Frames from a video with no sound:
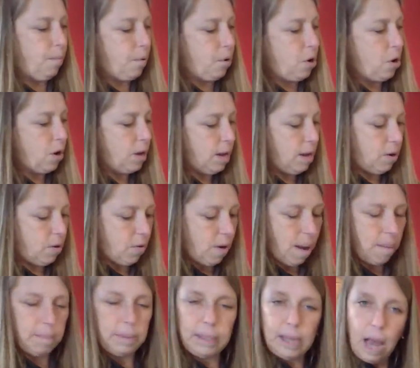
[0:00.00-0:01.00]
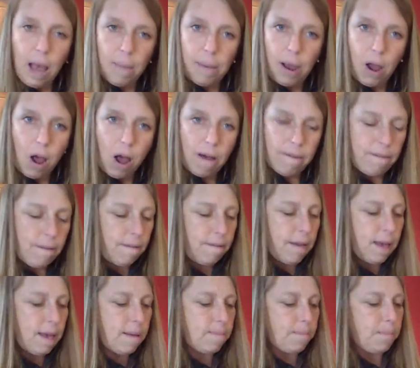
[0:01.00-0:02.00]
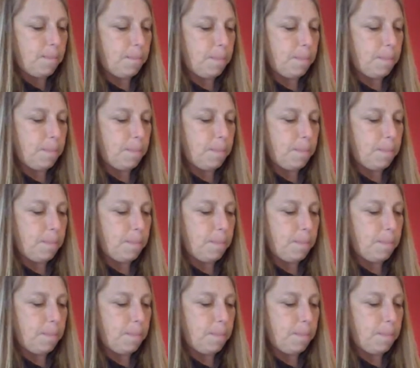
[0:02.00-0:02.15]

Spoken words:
cookie crumbs coming off of it.